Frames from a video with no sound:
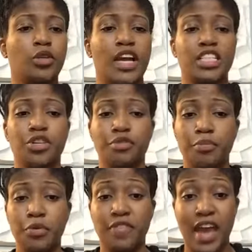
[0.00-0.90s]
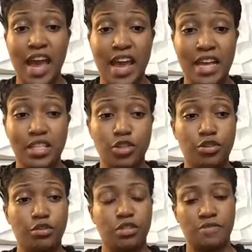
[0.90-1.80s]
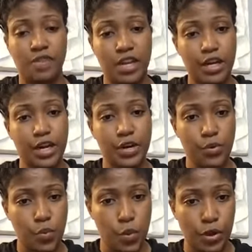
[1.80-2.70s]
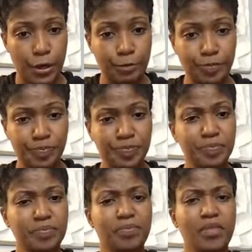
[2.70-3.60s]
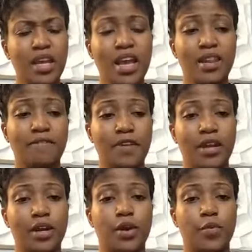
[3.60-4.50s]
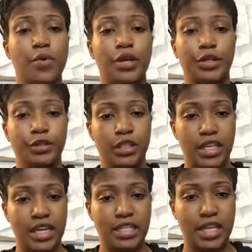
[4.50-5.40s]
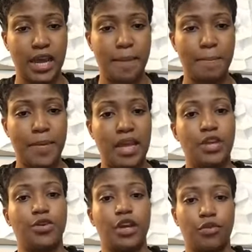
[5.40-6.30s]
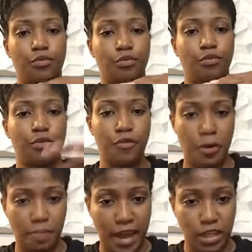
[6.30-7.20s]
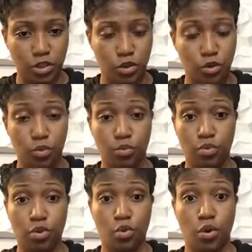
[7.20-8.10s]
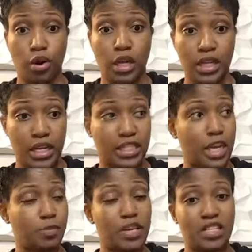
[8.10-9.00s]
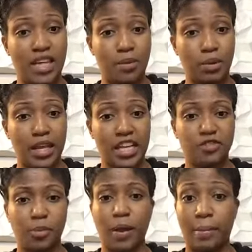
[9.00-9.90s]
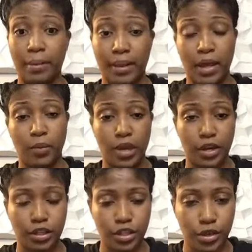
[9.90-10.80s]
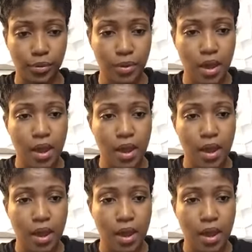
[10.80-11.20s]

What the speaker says: So yes, to remove the haze, you use the vinegar and the water. And the vinegar and water usually gets it up, and then you can revert back to your cleaning styles, because that will last for probably a week or two.